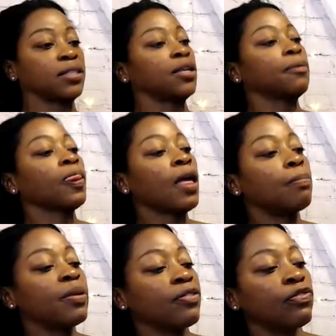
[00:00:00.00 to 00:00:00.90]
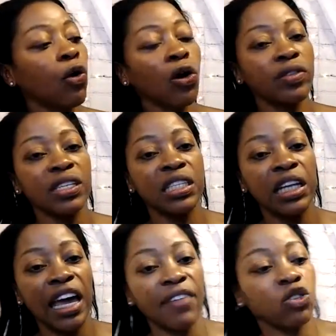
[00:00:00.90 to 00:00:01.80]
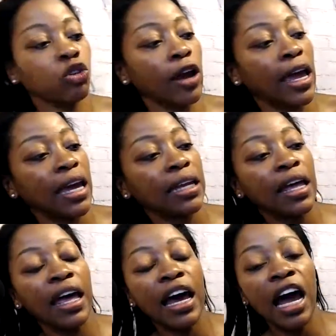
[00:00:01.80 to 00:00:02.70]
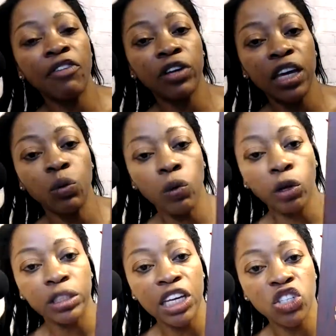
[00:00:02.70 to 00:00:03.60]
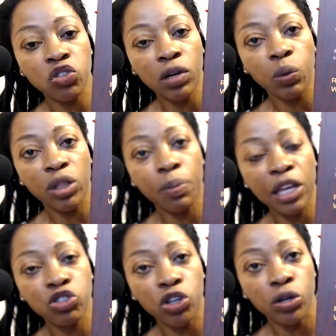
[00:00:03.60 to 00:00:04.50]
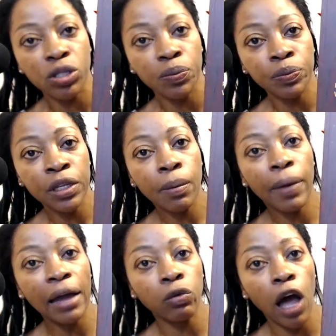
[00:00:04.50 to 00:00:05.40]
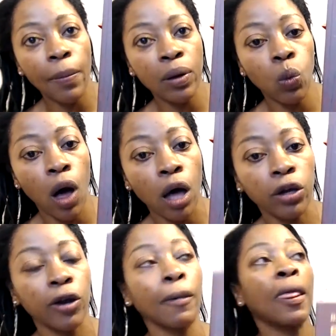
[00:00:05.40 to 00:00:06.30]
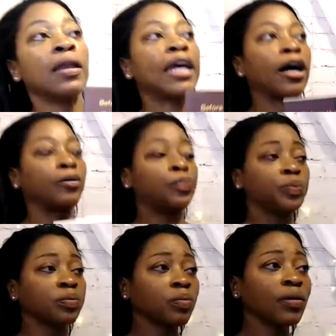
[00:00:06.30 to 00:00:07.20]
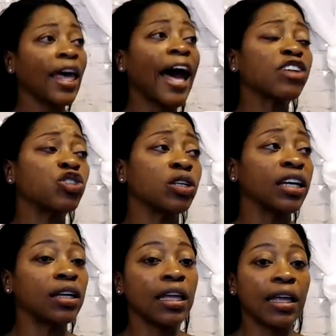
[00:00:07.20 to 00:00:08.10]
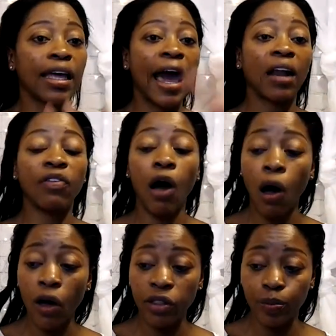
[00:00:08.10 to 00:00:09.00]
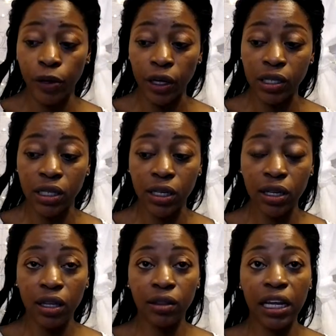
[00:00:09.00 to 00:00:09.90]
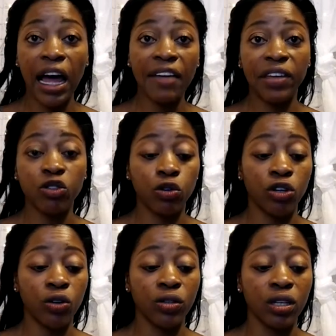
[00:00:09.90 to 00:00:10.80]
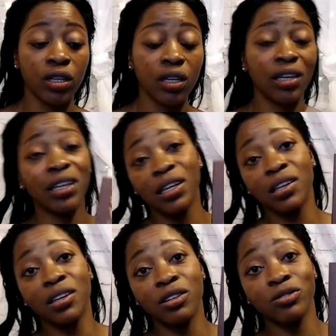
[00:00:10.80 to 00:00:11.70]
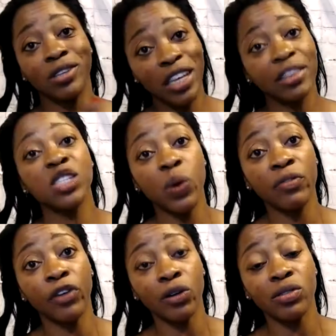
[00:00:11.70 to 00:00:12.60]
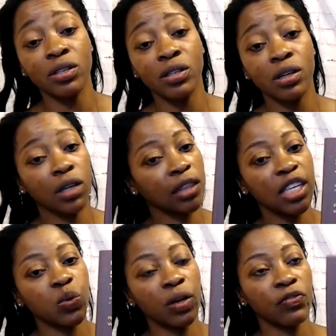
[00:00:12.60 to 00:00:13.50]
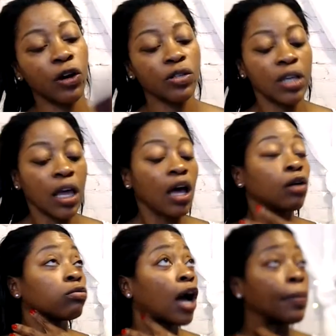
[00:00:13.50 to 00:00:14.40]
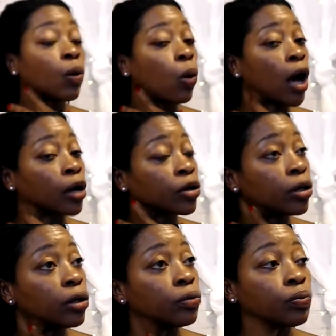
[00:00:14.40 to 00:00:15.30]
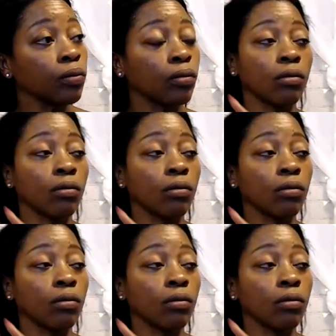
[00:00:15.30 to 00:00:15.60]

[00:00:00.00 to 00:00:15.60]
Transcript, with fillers: guys Before the Slave Trade African World History with Pictures by Robin Walker. Now, Actually, out of all the books that I've introduced, get this one first. Get this one first. Robin Walker,